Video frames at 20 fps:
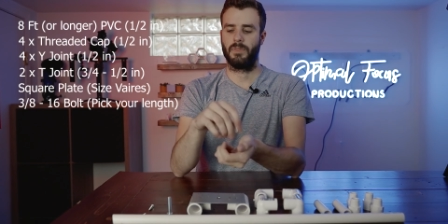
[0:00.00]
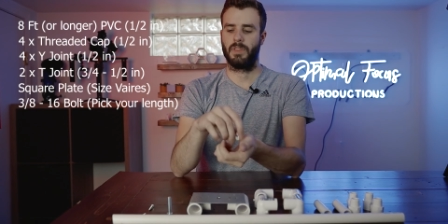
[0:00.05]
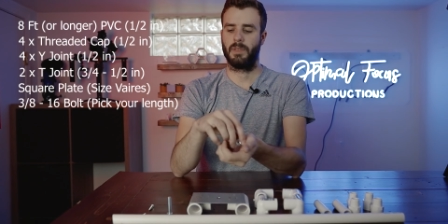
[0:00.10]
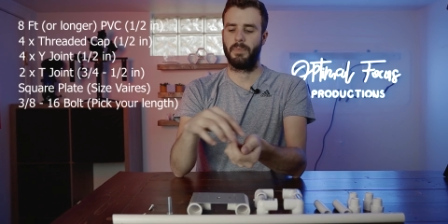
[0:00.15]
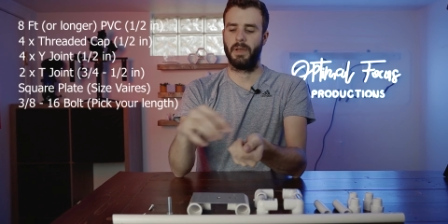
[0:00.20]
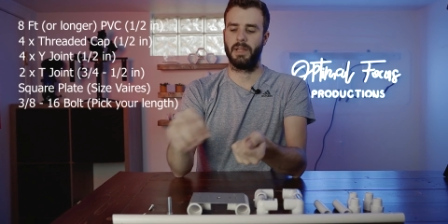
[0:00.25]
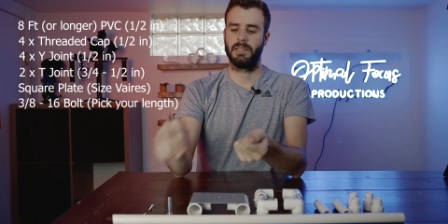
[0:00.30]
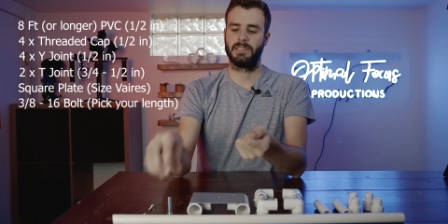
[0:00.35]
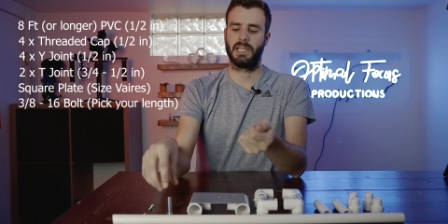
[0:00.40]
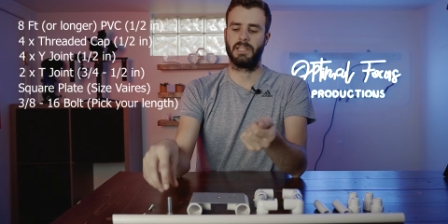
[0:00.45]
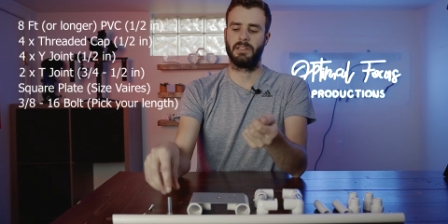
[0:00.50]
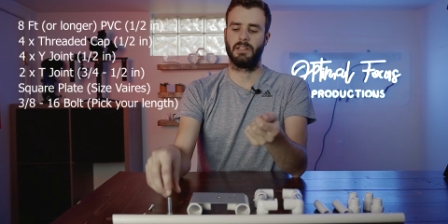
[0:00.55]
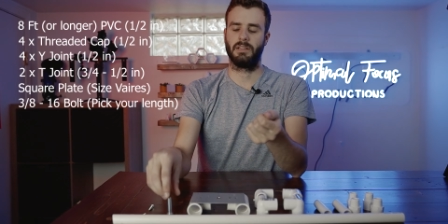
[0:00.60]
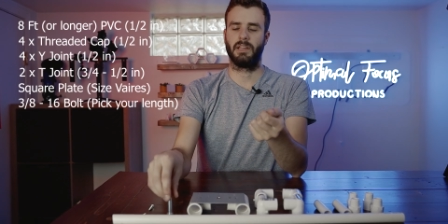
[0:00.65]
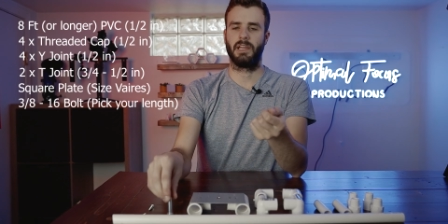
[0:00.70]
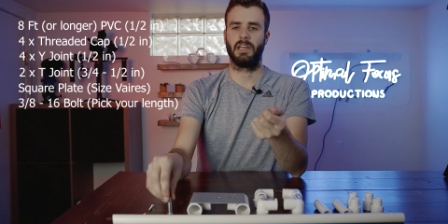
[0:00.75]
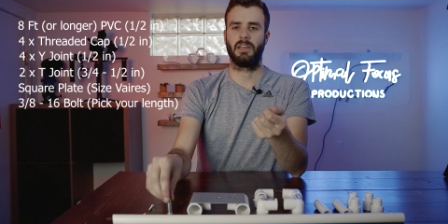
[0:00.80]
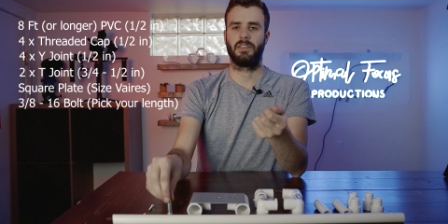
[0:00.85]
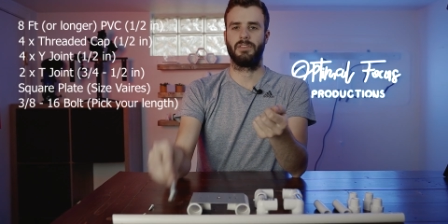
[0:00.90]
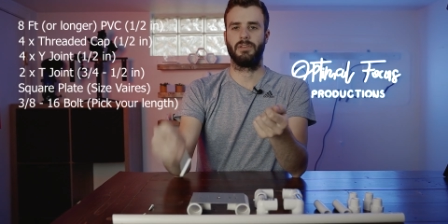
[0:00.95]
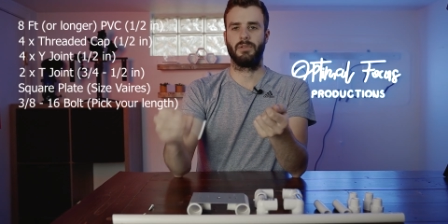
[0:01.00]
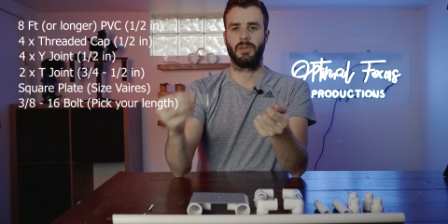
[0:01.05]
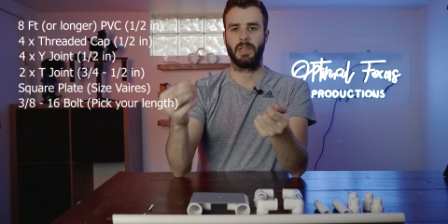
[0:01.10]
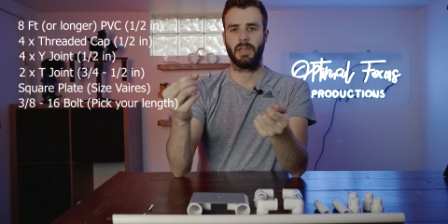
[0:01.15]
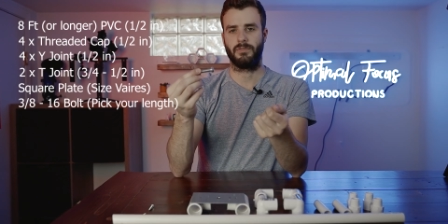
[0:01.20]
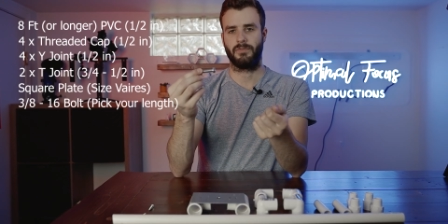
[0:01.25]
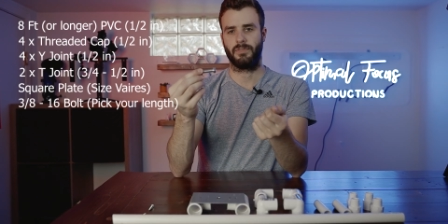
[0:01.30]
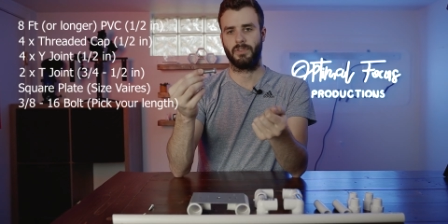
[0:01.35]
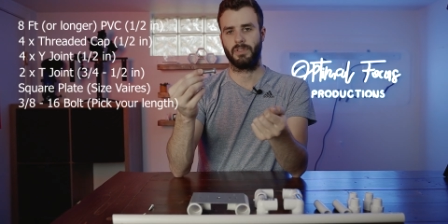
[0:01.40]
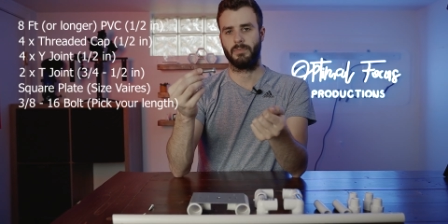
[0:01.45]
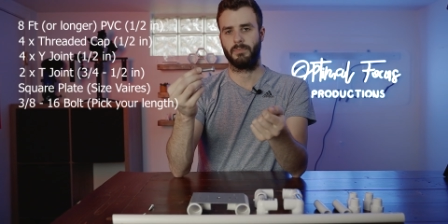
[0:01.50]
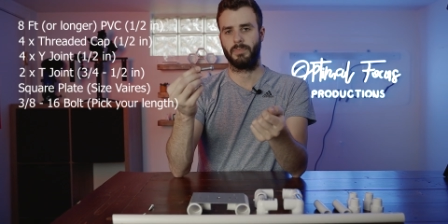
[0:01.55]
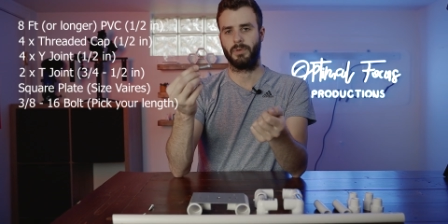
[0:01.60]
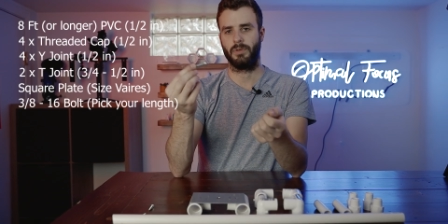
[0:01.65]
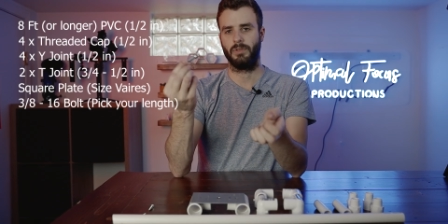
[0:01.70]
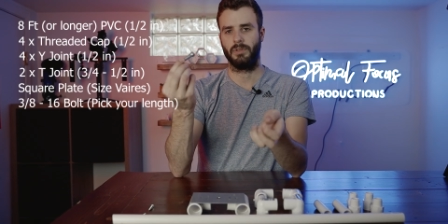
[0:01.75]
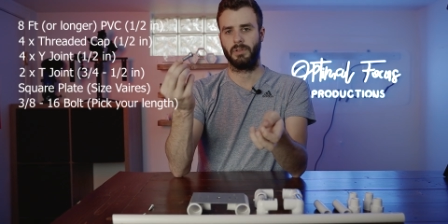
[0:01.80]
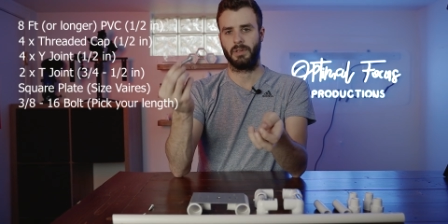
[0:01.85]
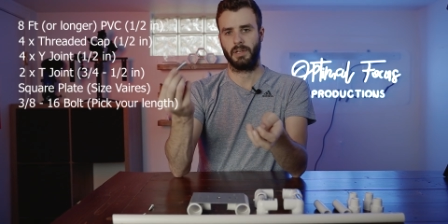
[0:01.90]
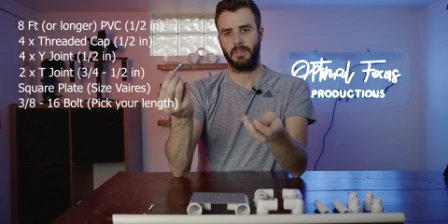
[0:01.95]
depends on the length you get for the
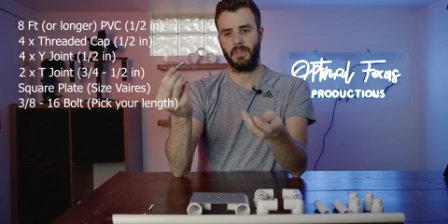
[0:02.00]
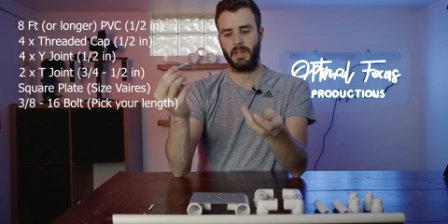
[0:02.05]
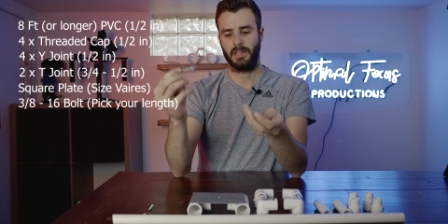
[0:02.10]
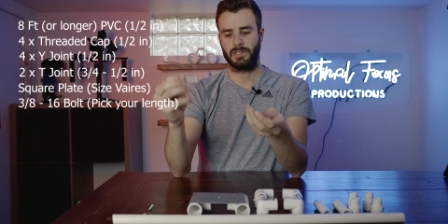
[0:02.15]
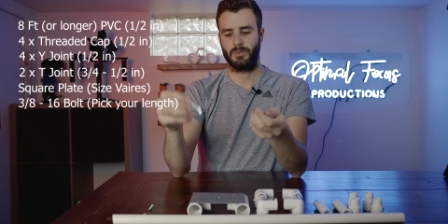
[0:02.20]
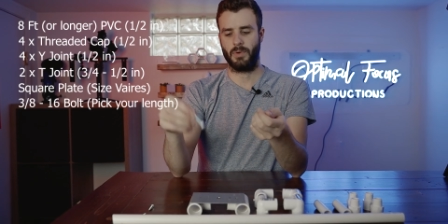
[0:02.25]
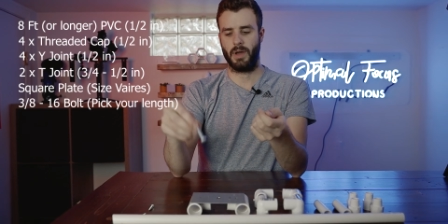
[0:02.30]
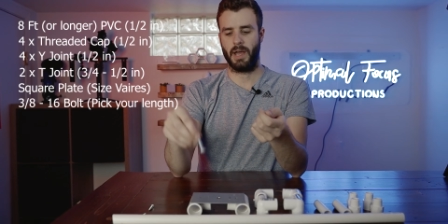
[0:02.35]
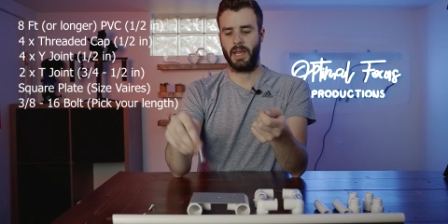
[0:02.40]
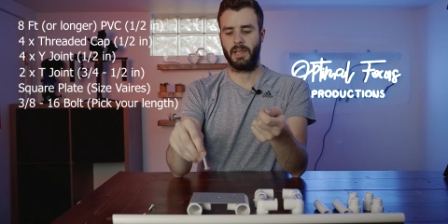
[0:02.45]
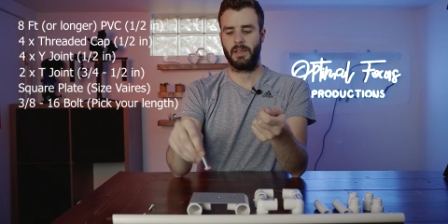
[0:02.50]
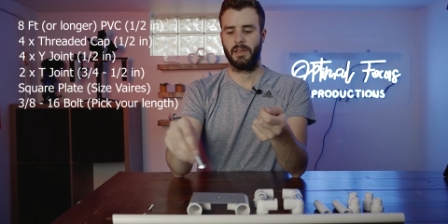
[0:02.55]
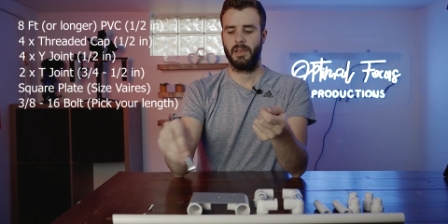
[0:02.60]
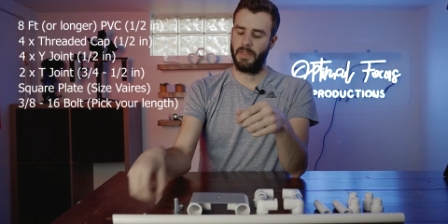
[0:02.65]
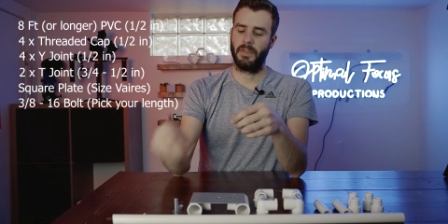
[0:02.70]
bolt, and that's why.